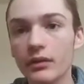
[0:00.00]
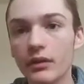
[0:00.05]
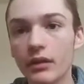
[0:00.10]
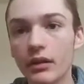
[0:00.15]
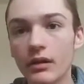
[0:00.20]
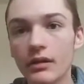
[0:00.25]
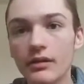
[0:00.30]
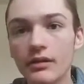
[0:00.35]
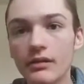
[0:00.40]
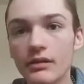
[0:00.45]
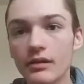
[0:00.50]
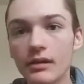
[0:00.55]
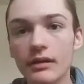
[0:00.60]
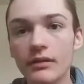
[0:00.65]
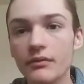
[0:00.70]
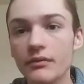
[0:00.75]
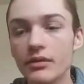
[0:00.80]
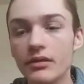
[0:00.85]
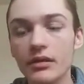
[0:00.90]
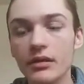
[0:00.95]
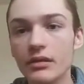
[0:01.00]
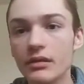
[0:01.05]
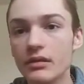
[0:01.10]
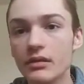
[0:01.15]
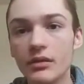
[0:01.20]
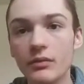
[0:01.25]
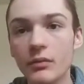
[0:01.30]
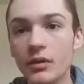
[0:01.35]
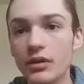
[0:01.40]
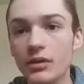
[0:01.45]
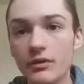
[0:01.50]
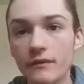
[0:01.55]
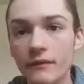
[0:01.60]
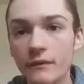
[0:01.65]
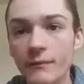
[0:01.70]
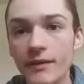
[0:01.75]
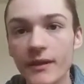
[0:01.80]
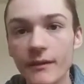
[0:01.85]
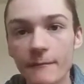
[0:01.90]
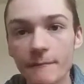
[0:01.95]
because it was just too much for
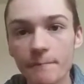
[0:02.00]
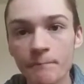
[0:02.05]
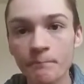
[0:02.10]
me.